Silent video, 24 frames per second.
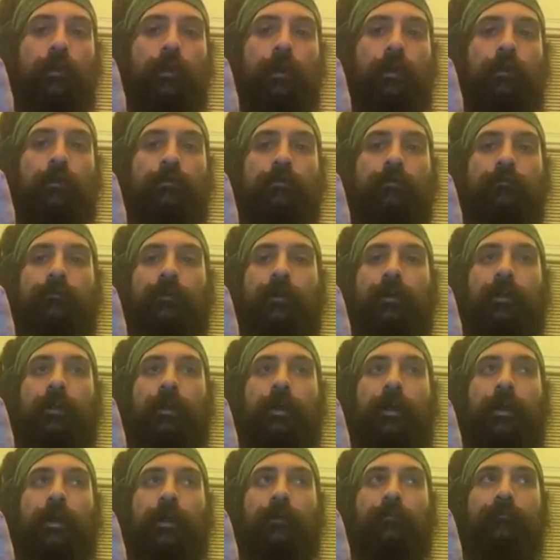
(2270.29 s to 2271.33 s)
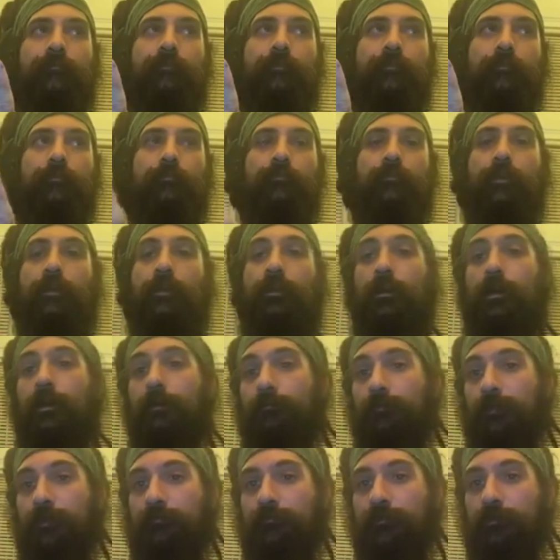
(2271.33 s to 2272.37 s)
How do you divide half in 3?
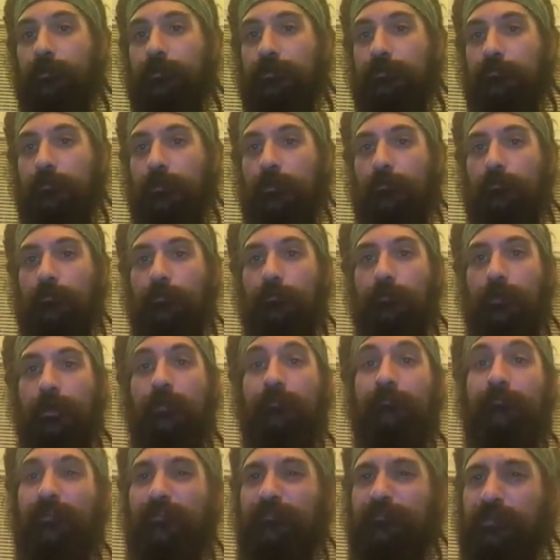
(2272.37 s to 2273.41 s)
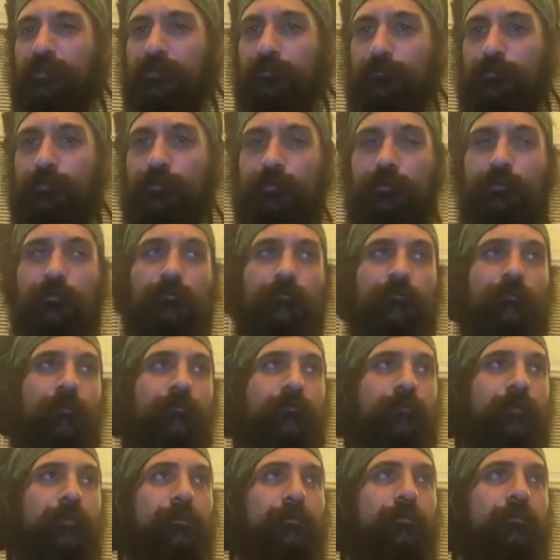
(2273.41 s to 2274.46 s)
I'm not very smart with math. 15%,
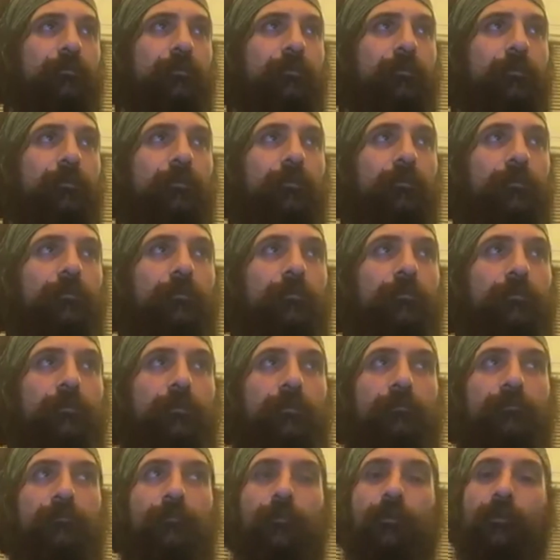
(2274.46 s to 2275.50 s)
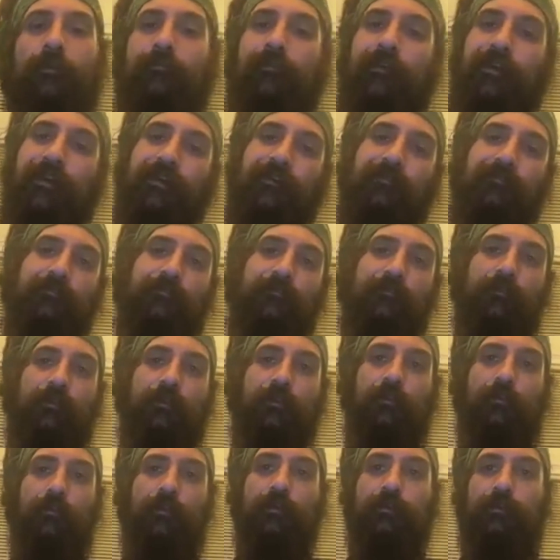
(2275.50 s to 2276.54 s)
15, 30, 45.
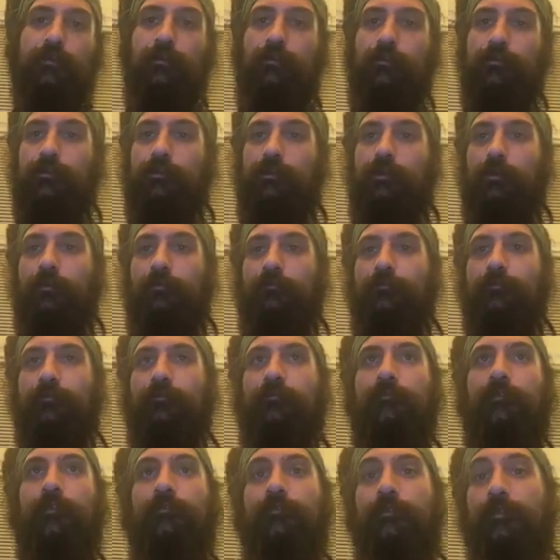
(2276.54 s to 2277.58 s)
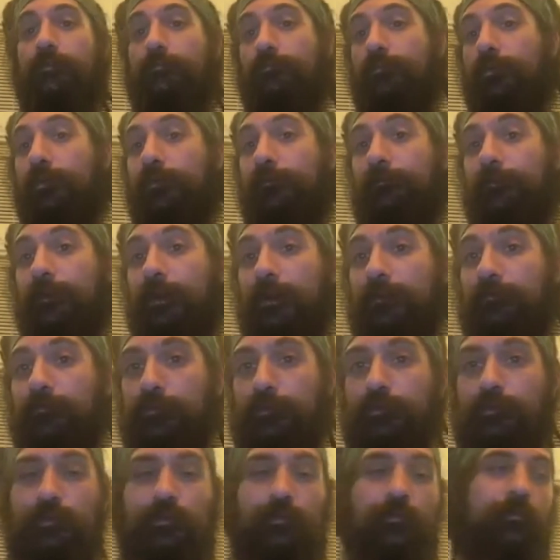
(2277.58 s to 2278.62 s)
That's close enough. 15.5%.
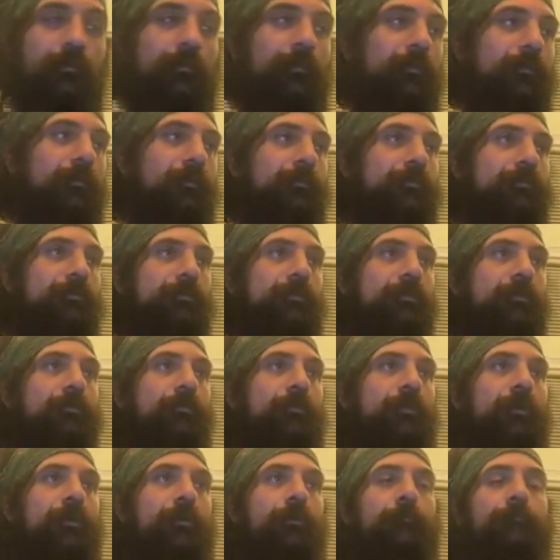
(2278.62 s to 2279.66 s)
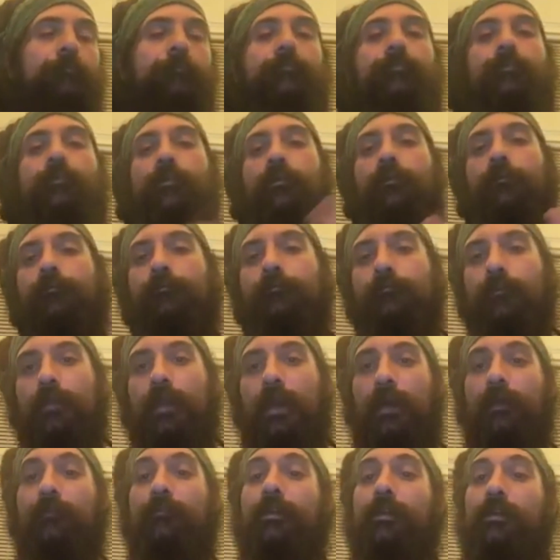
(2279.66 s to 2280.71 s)
So
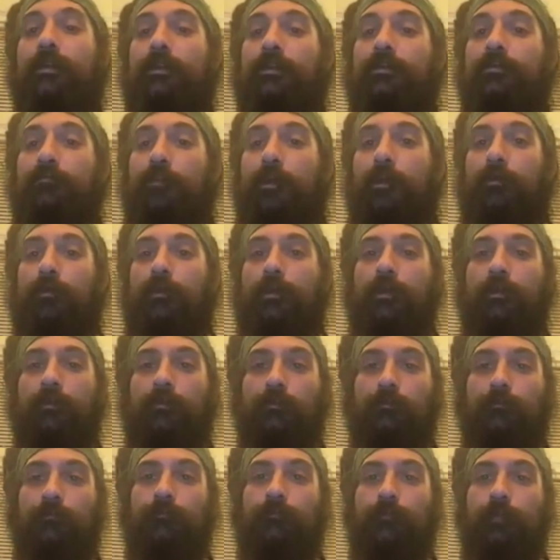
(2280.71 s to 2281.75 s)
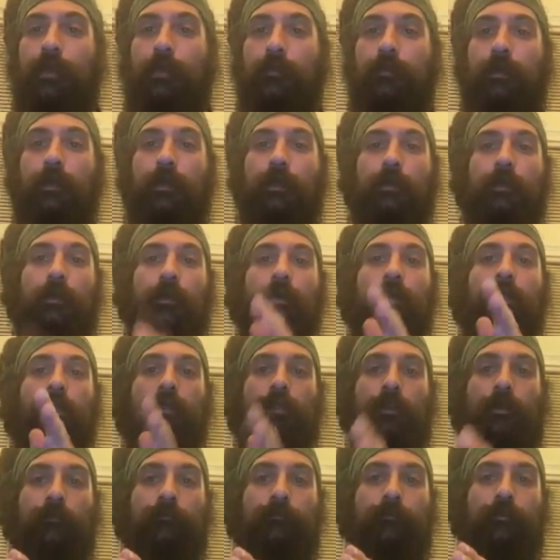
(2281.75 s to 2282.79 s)
half antispirochetal, and then
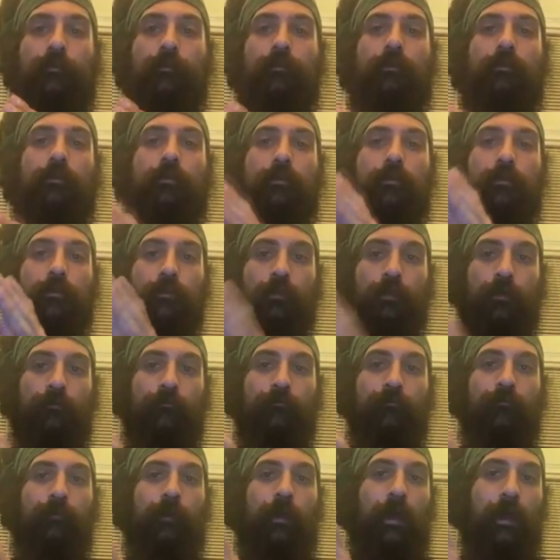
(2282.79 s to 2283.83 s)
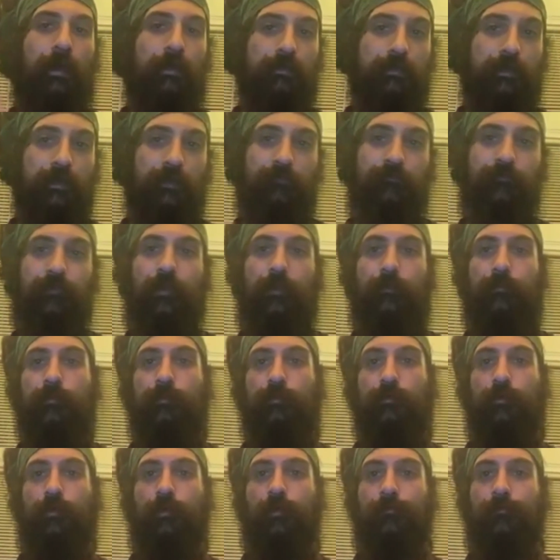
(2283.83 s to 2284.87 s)
liver, lymph, anti-inflammatory.